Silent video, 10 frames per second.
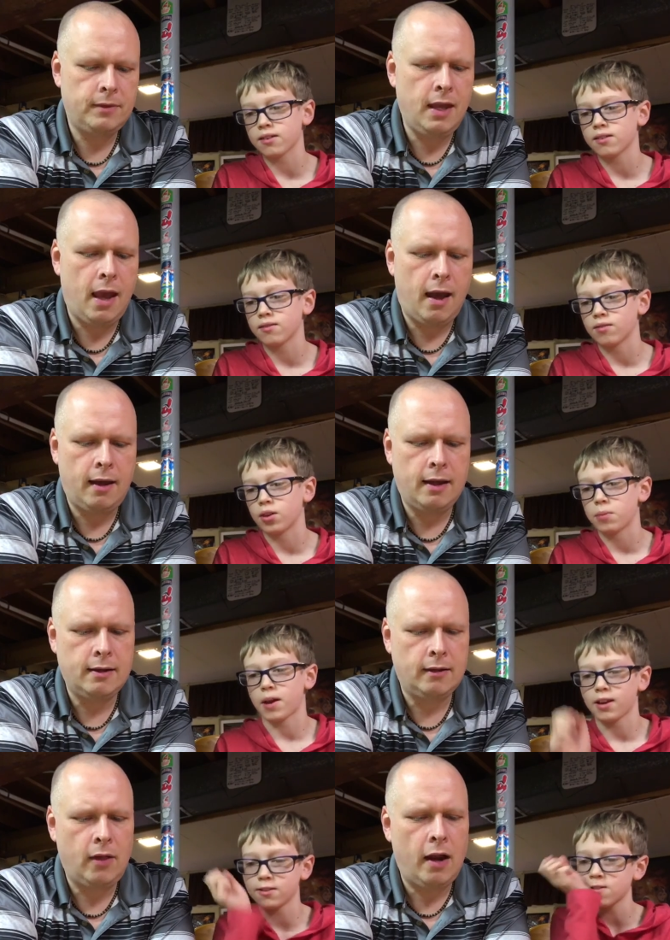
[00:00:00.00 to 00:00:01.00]
Speaker 1: Yeah,
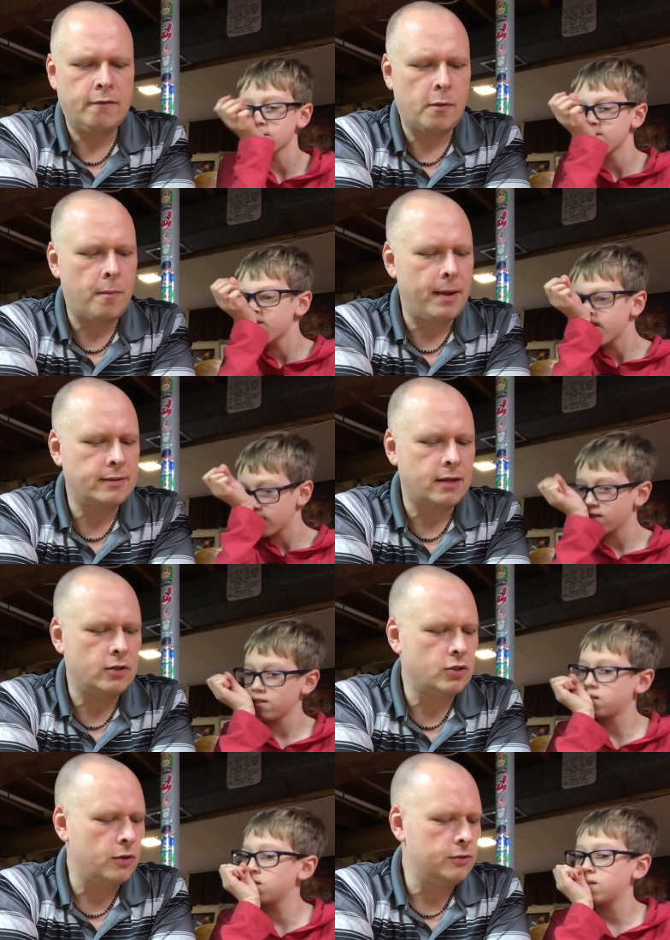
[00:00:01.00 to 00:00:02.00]
and a lot of them were based
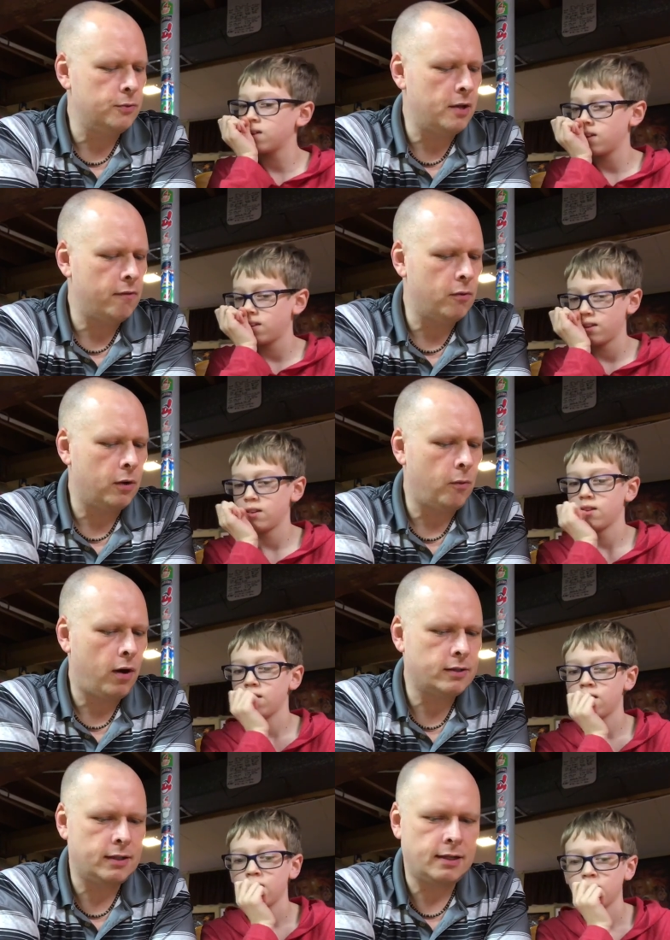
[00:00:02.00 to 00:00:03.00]
on shows you never would have
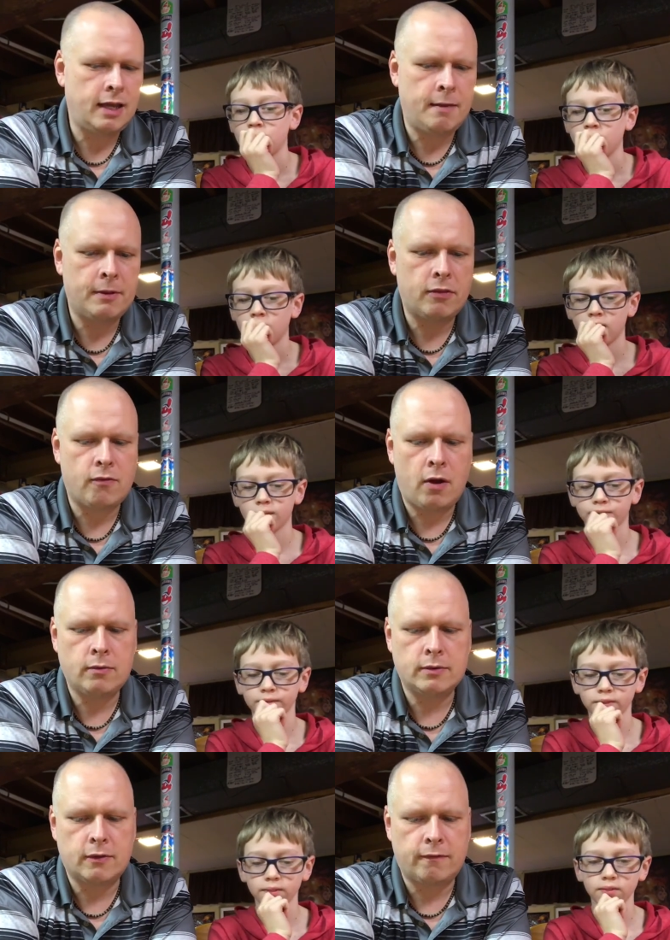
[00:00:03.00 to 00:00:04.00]
watched, like Game of
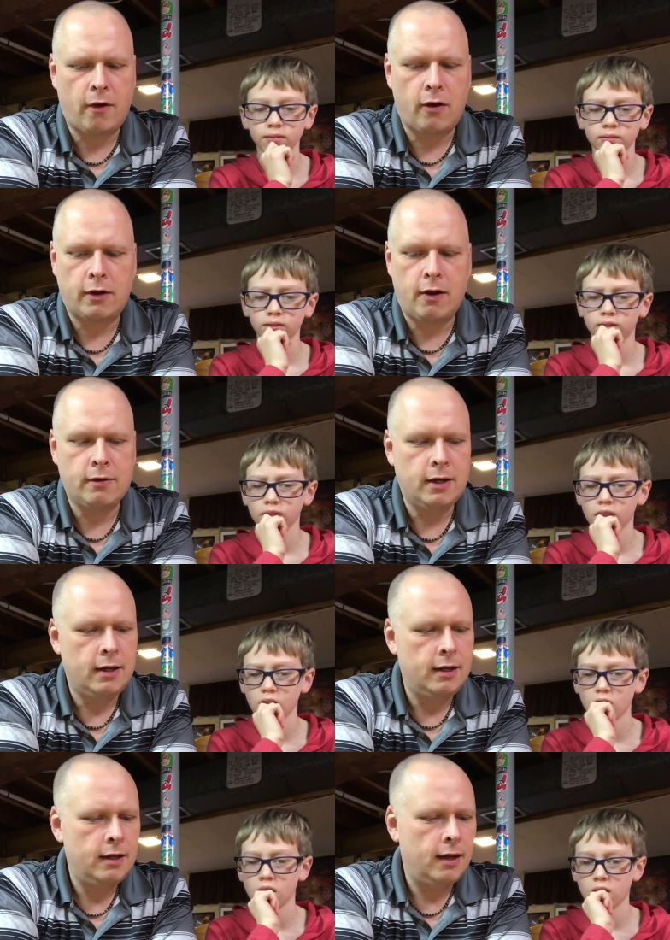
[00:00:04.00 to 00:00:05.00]
Thrones or Fargo.
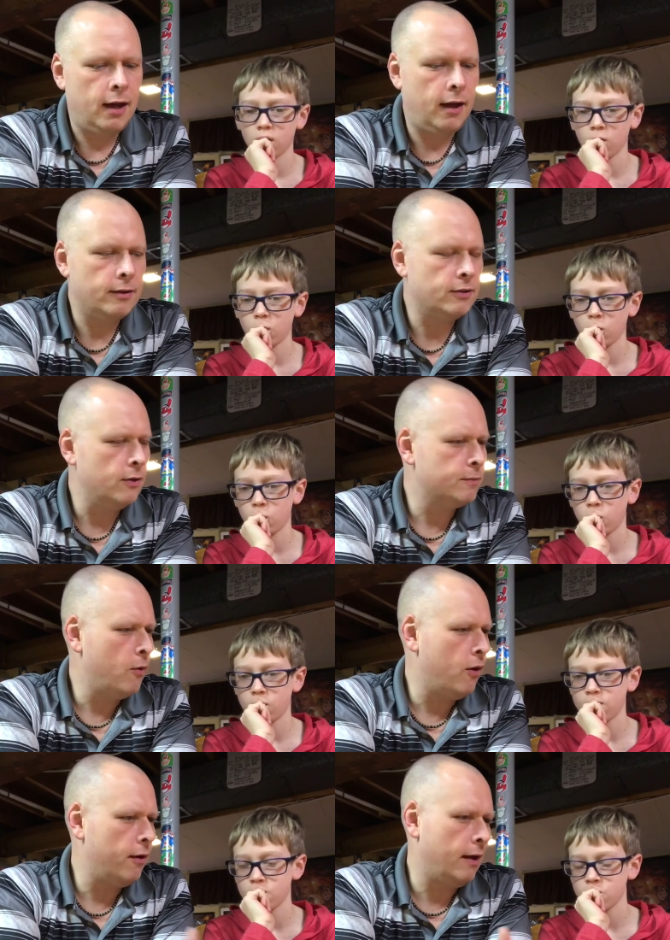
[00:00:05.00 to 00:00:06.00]
Uh, so it's
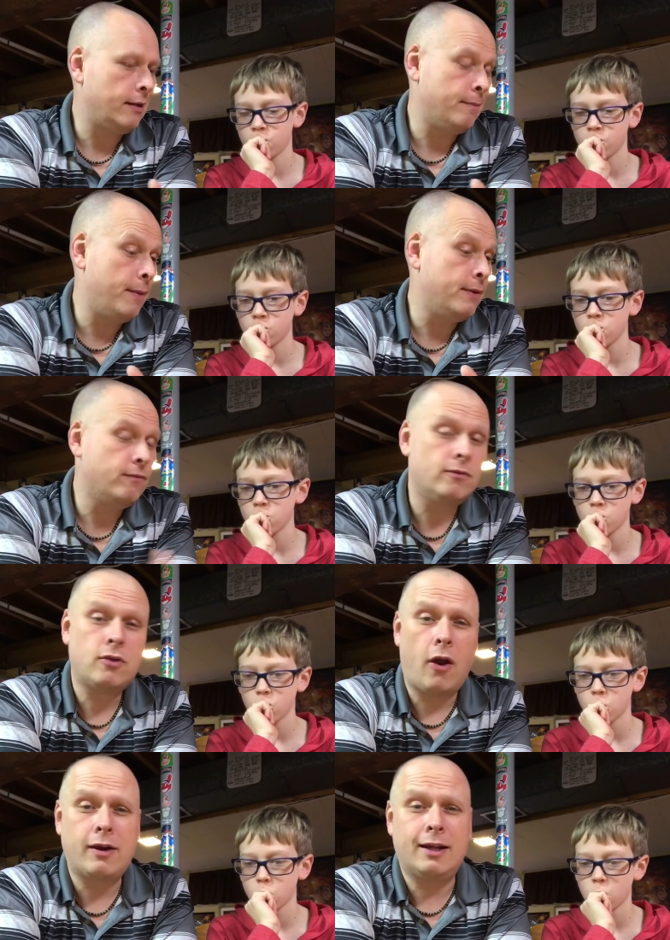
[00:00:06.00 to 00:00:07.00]
more like maybe
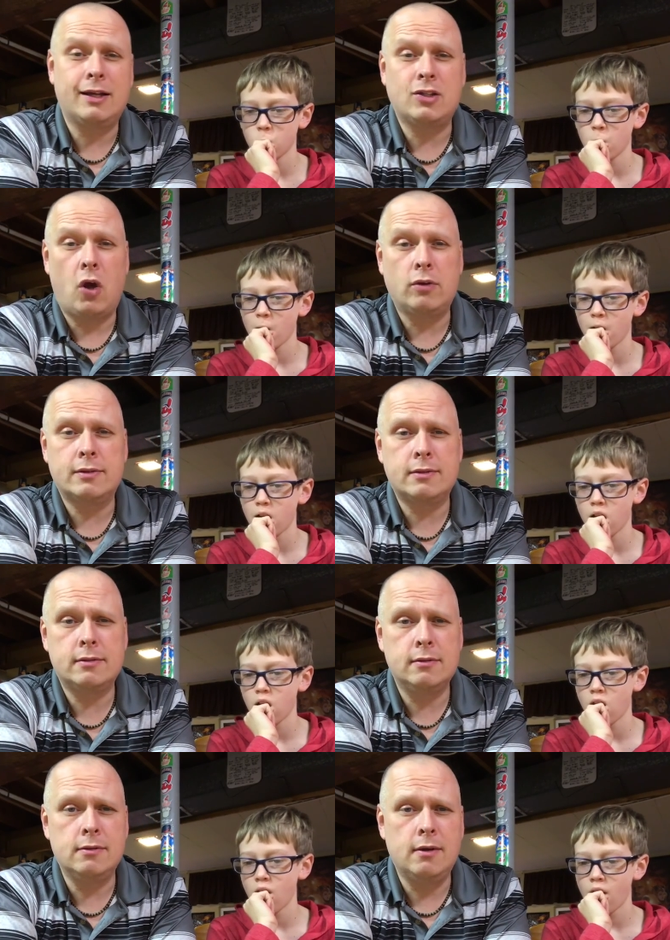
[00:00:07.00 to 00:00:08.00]
targeting
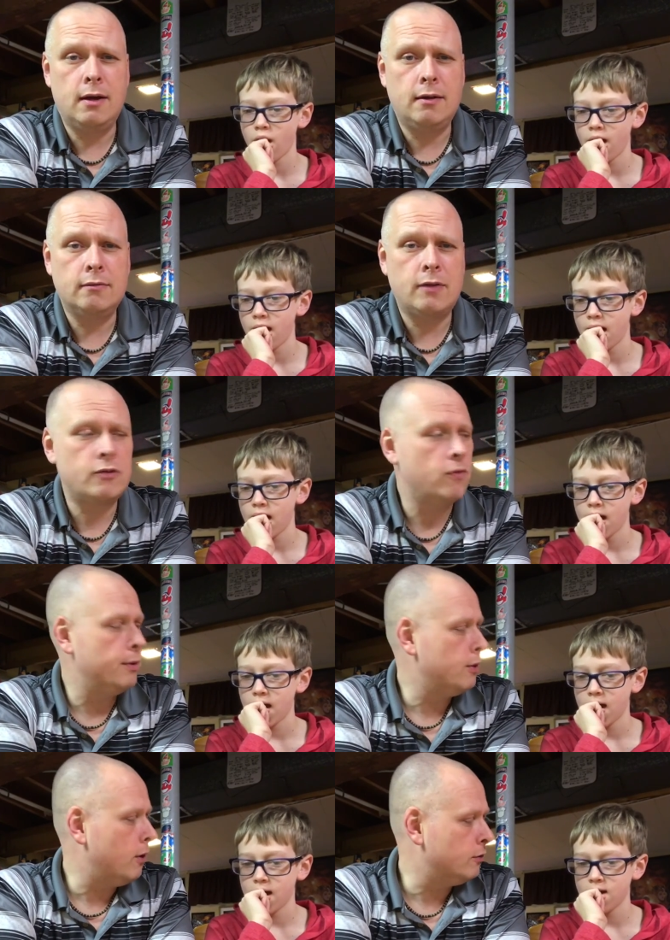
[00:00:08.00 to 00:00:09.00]
adults, who uh,
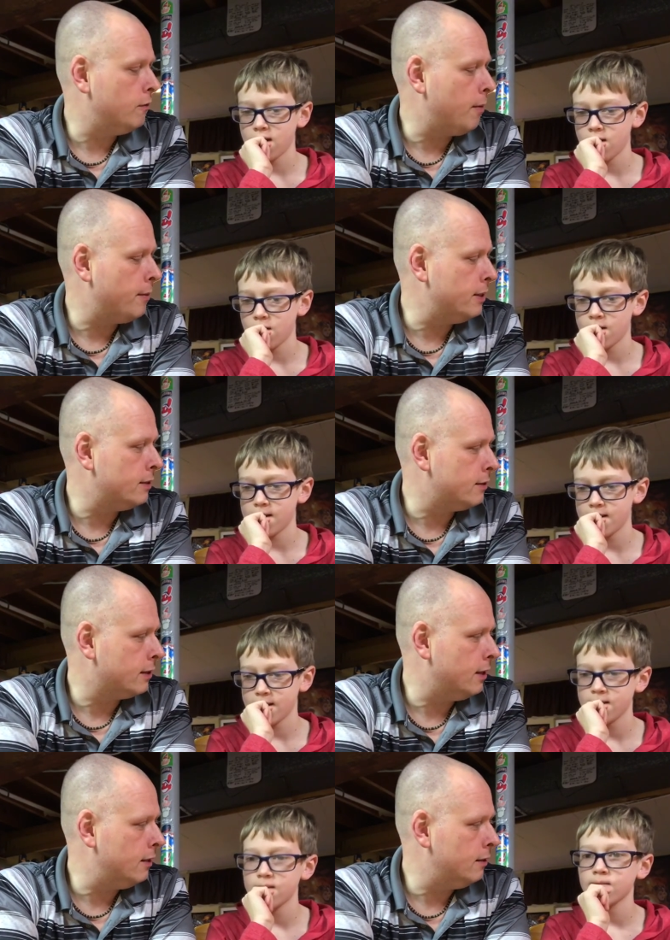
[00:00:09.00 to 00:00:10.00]
retro adults who remember these as
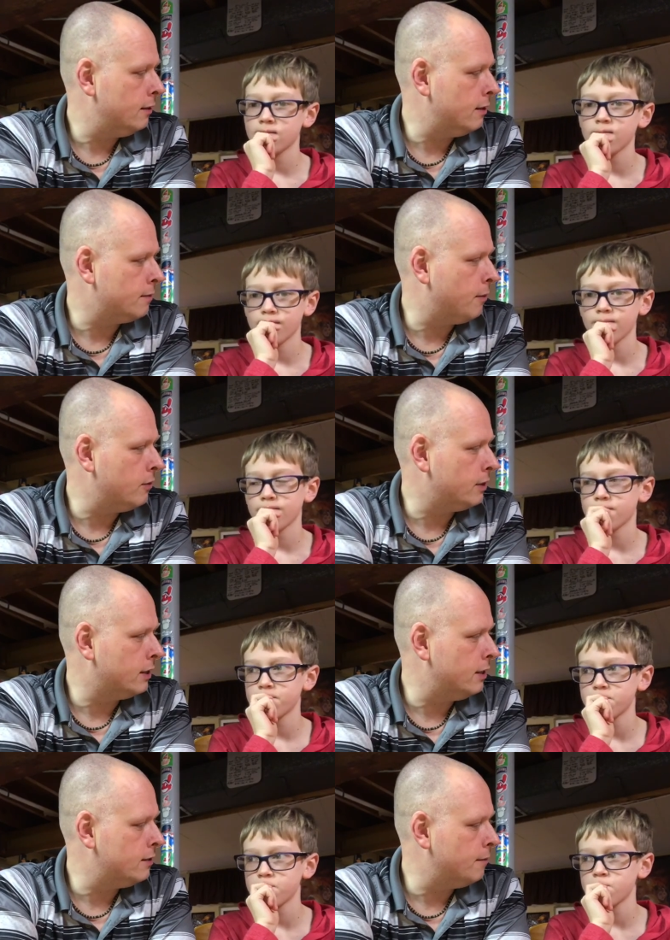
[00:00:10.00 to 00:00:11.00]
a kid, as opposed to kids